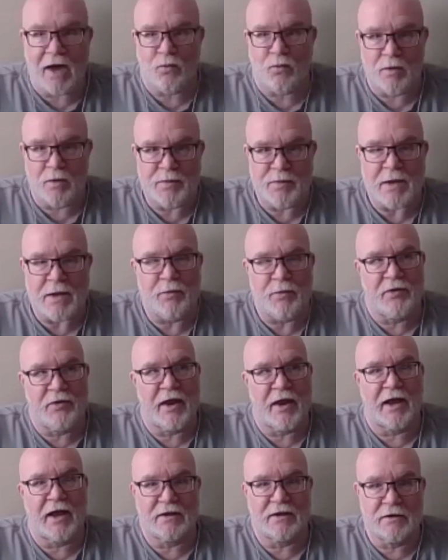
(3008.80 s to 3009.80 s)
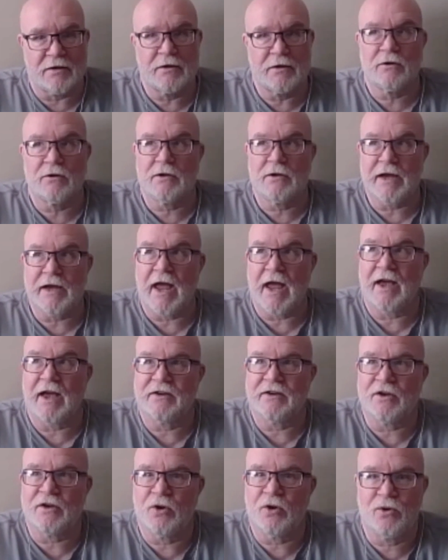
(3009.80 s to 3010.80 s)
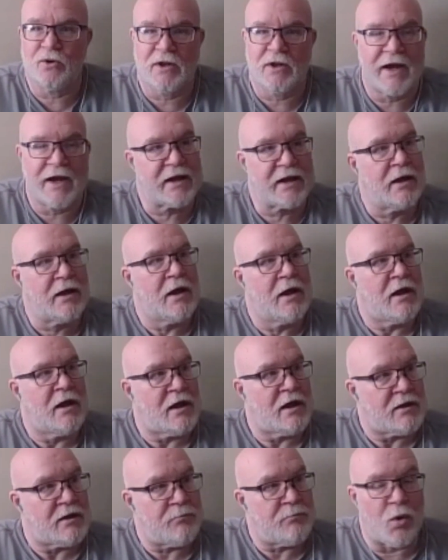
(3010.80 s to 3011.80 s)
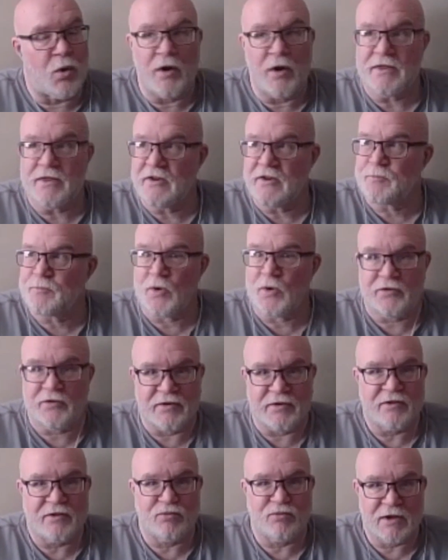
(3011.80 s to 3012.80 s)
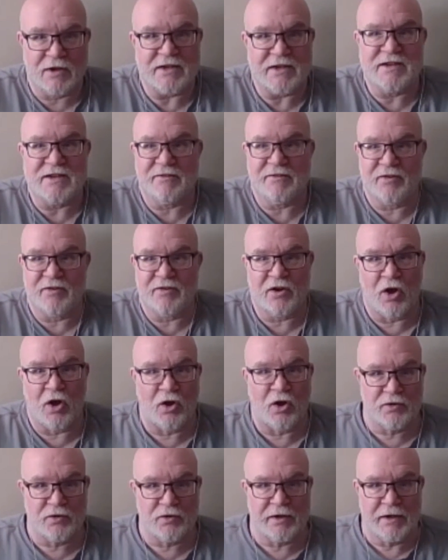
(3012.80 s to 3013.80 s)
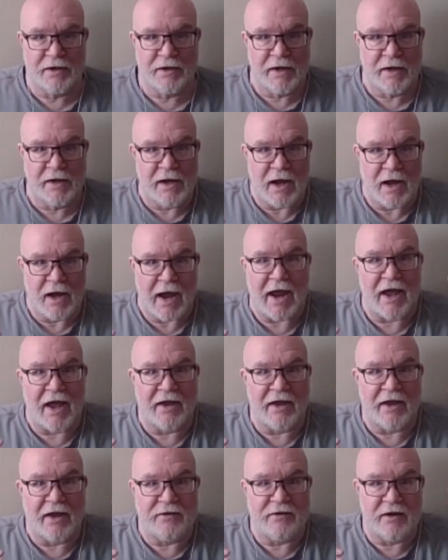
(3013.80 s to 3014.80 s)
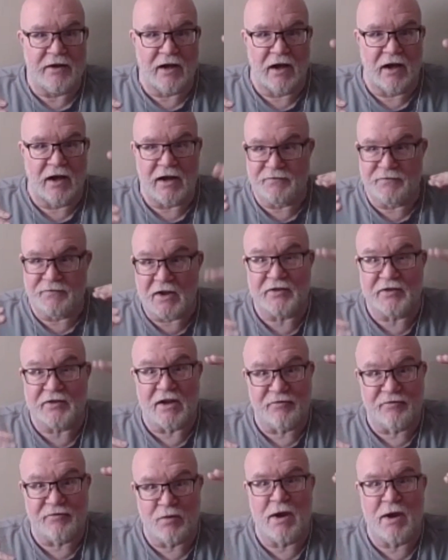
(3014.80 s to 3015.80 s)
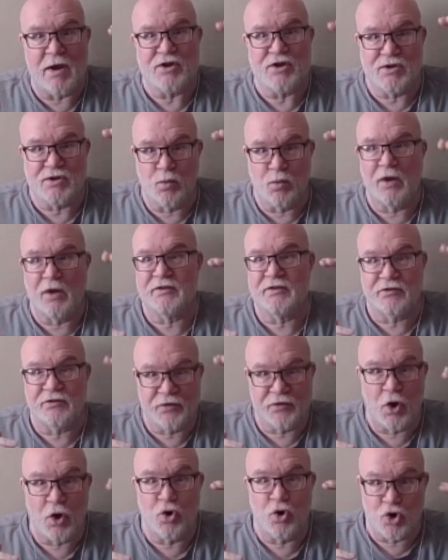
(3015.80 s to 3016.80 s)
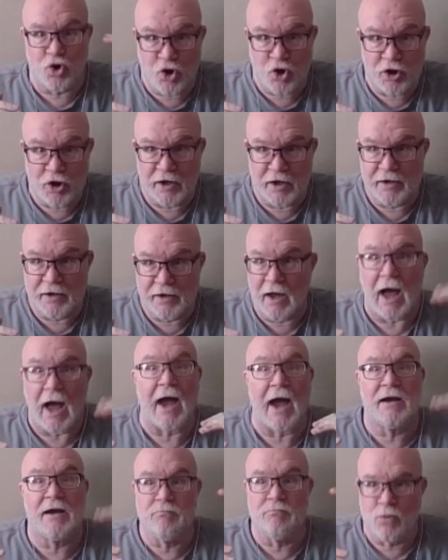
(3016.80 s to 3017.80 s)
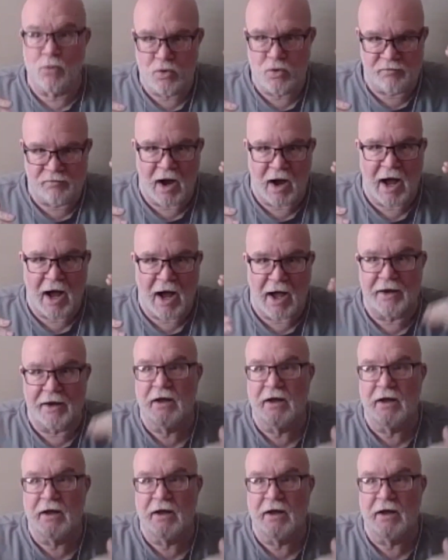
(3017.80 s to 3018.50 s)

were people that I literally had to go, like, boy, this person is really difficult. And if this information wasn't so good, I'd move on.